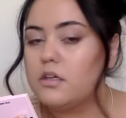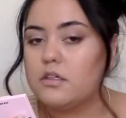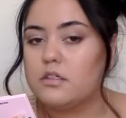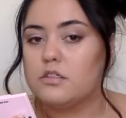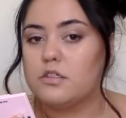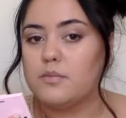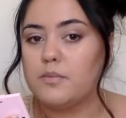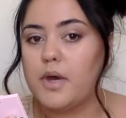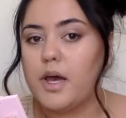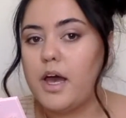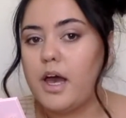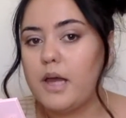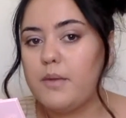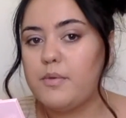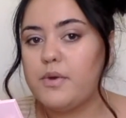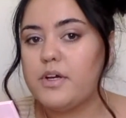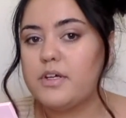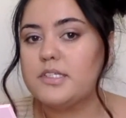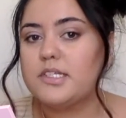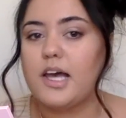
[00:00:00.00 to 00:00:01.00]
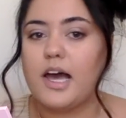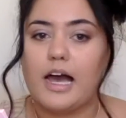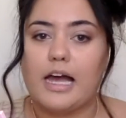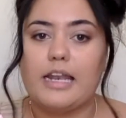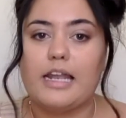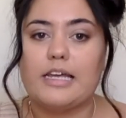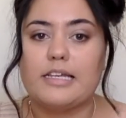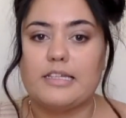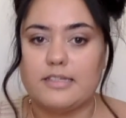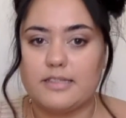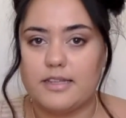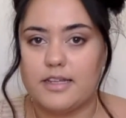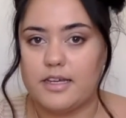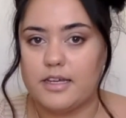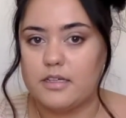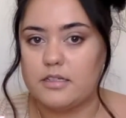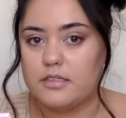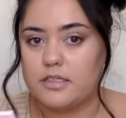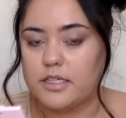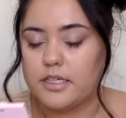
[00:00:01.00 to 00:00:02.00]
So my eyebrows aren't as thick
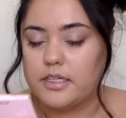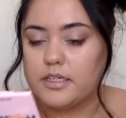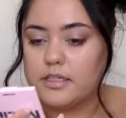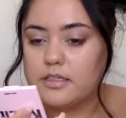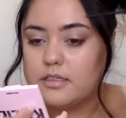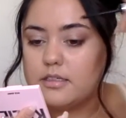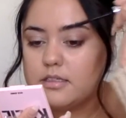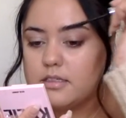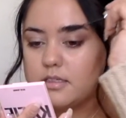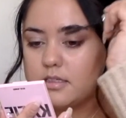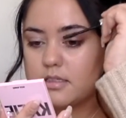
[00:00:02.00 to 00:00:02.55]
as his.